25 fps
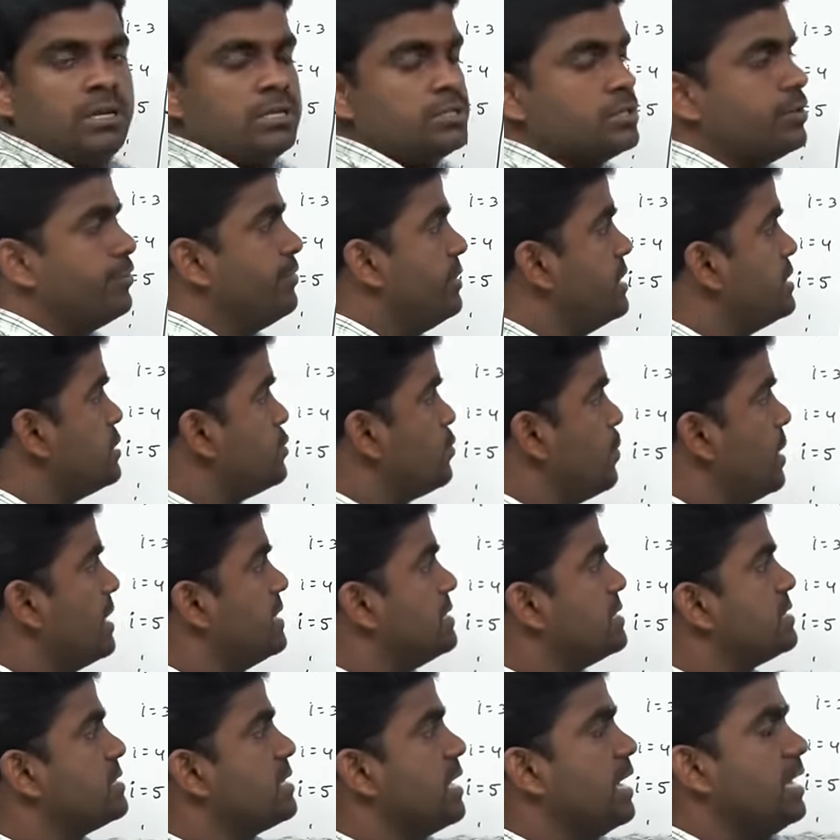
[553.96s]
so first
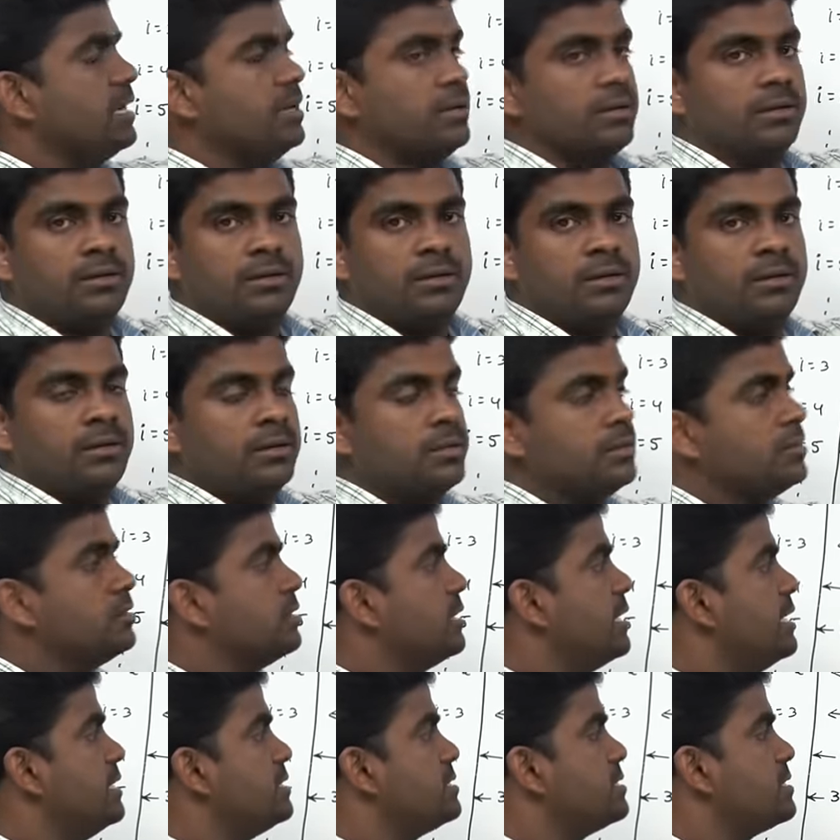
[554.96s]
1 star
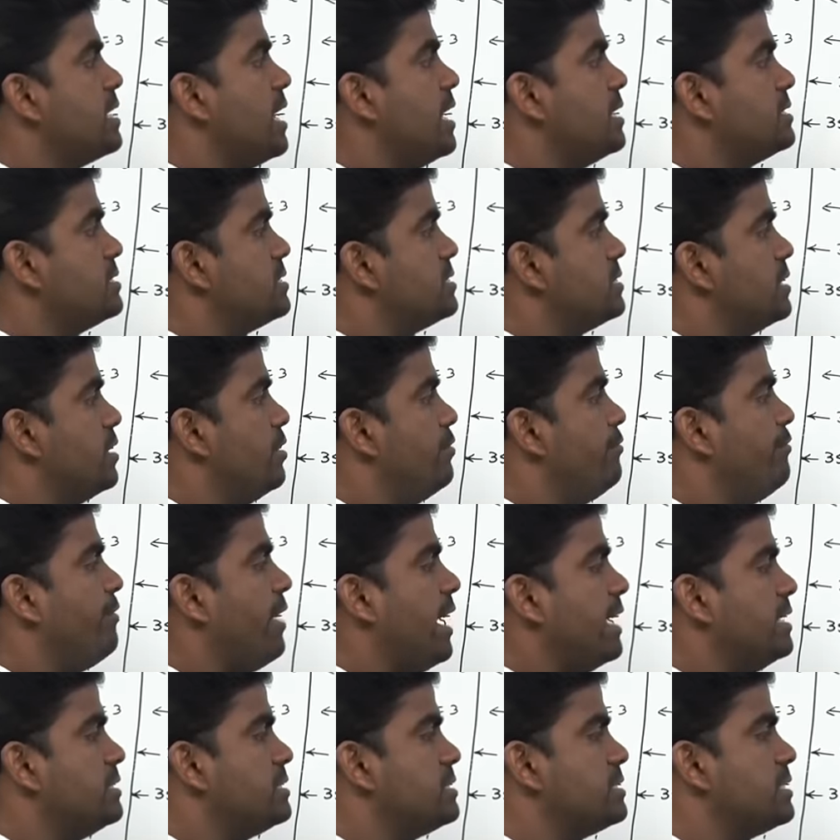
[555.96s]
3 stars
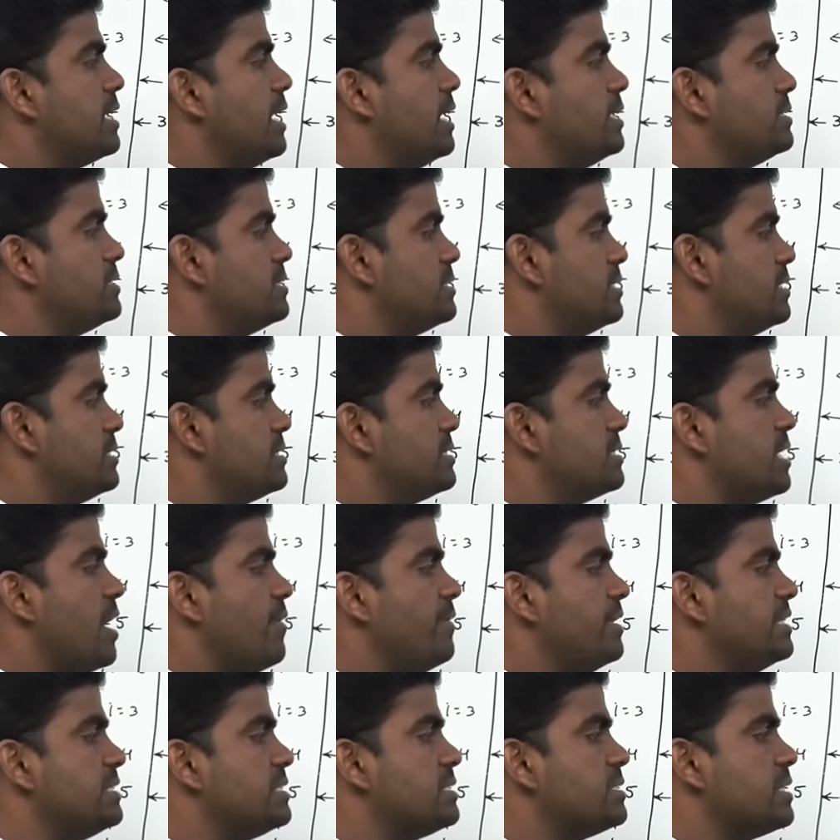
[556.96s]
5 stars
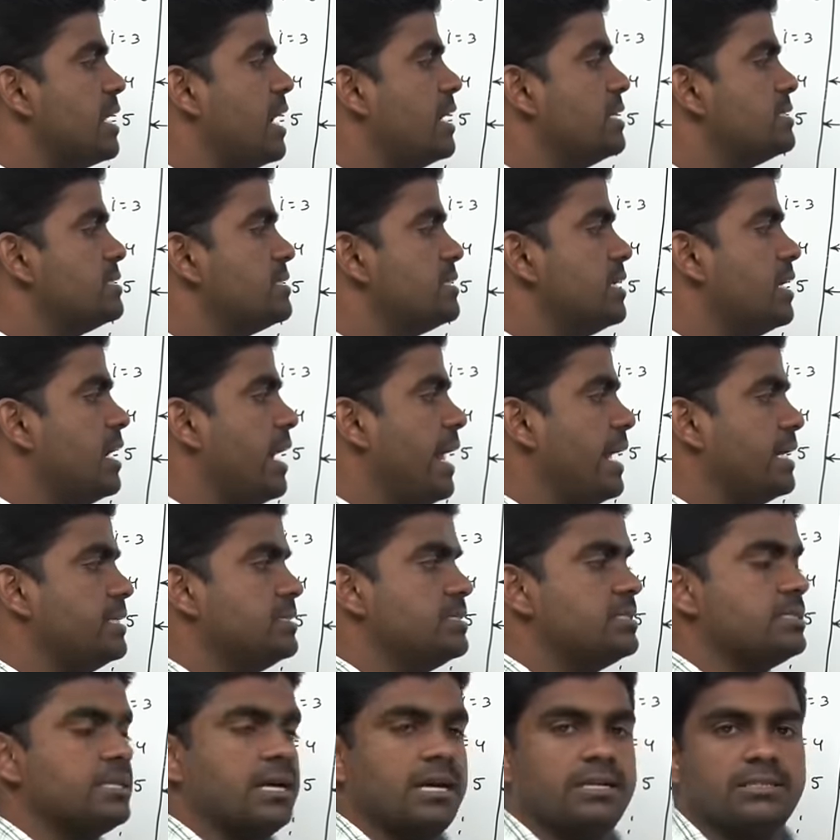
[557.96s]
7 stars
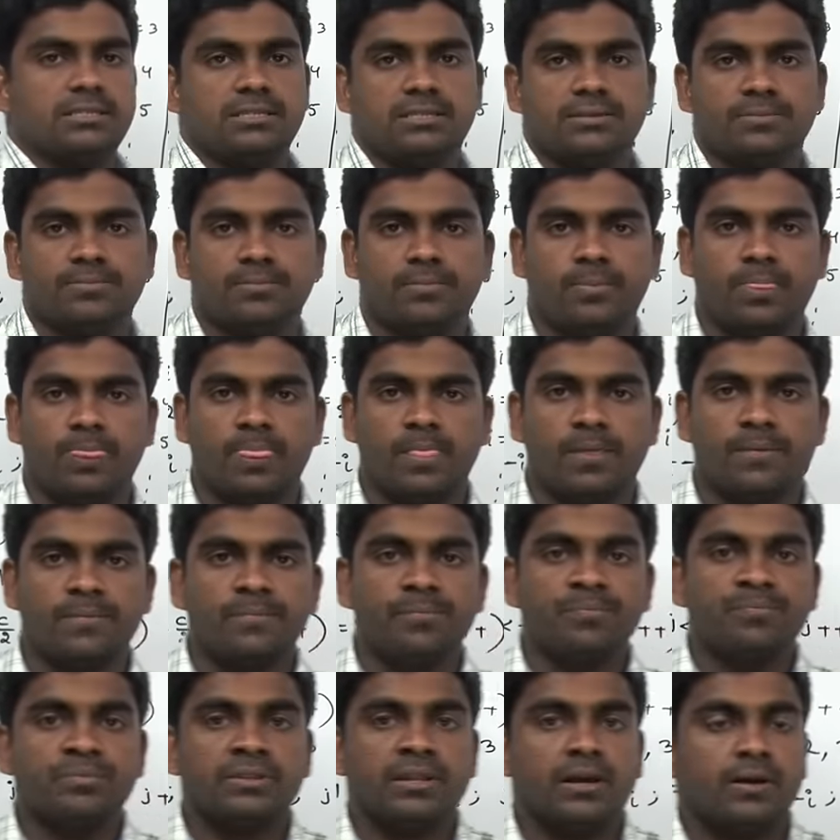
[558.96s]
9 stars
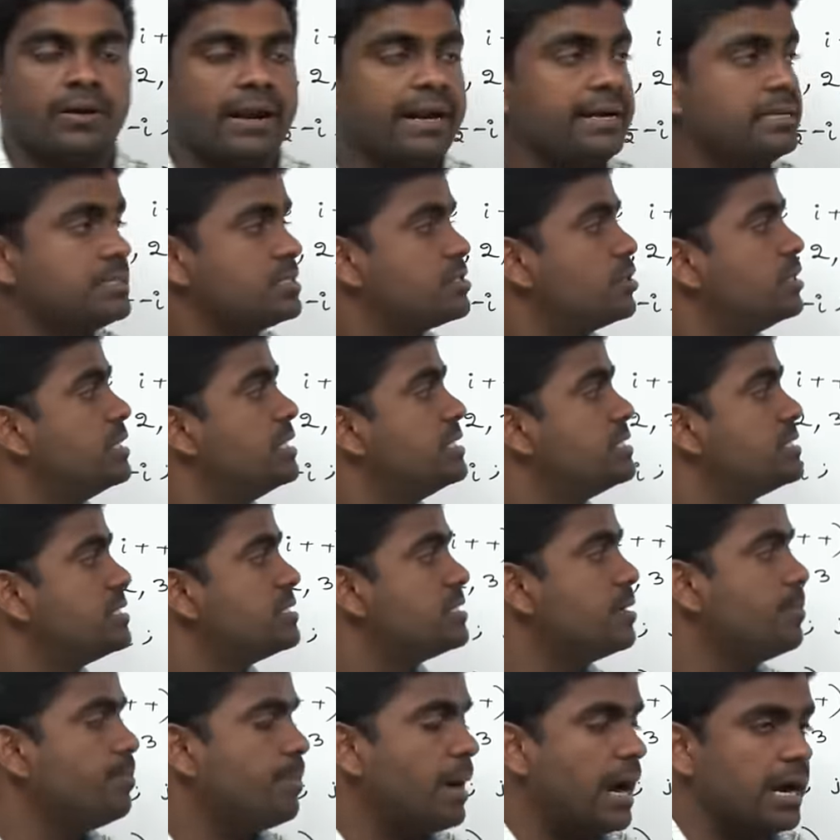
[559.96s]
right so this
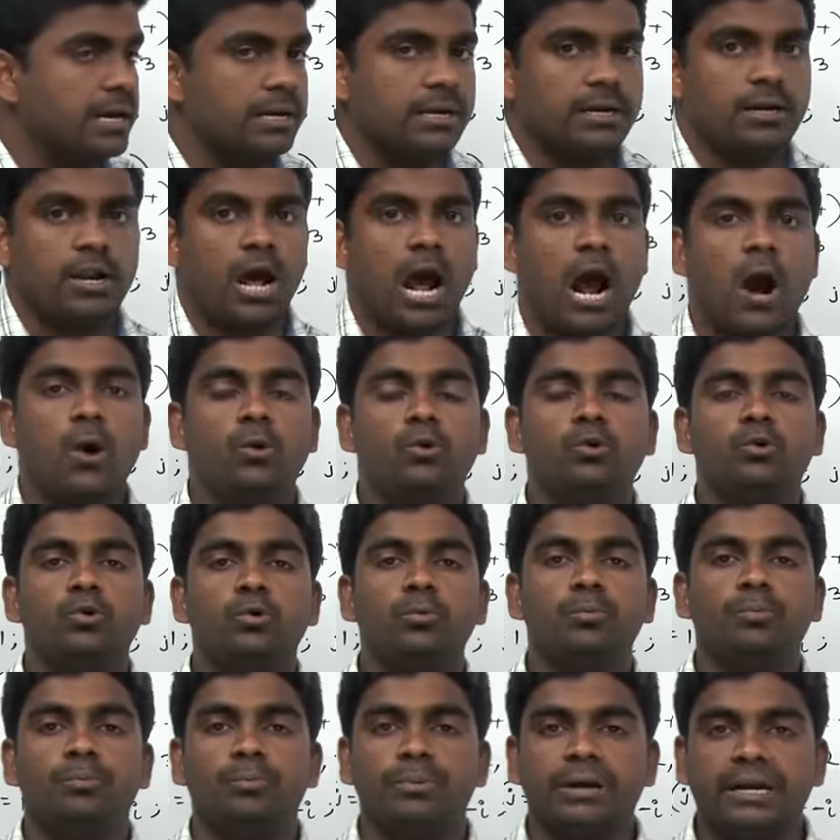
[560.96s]
is a pattern how
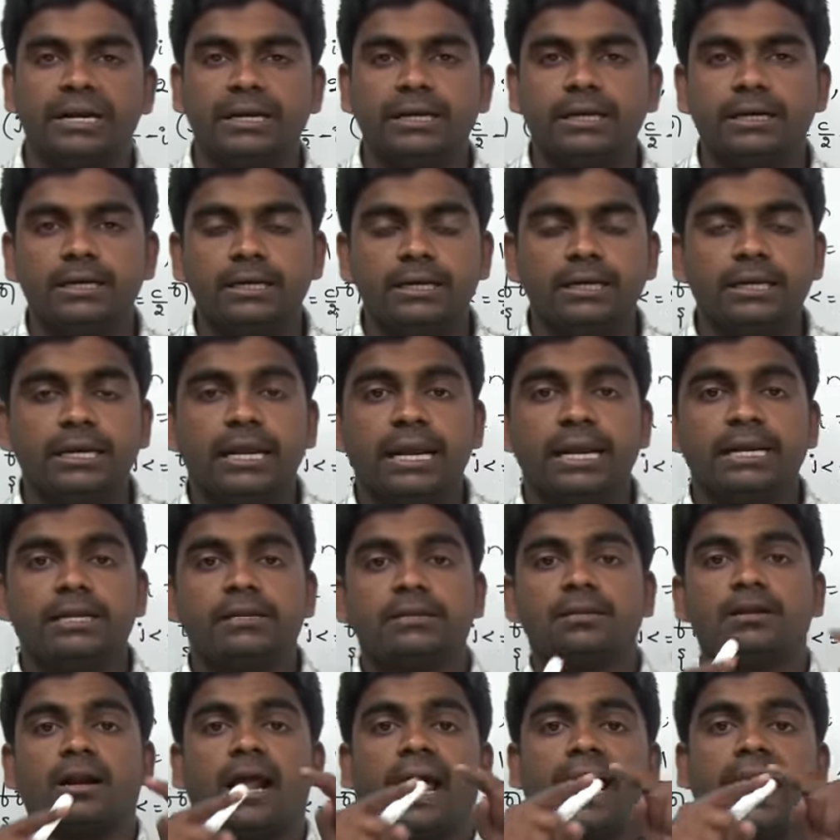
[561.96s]
to print a
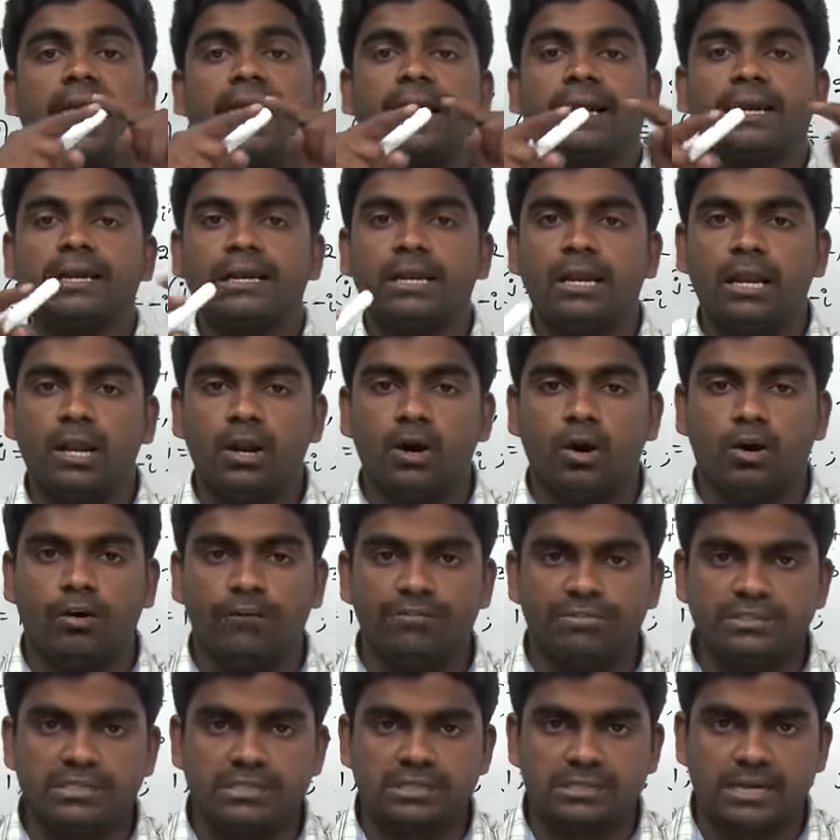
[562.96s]
triangle
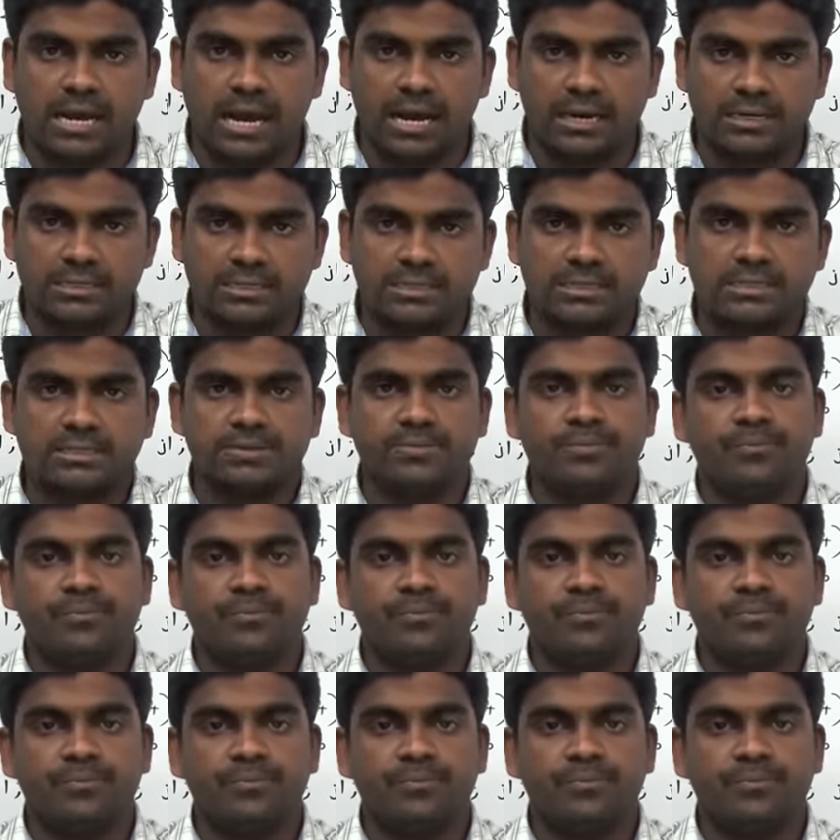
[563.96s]
of stars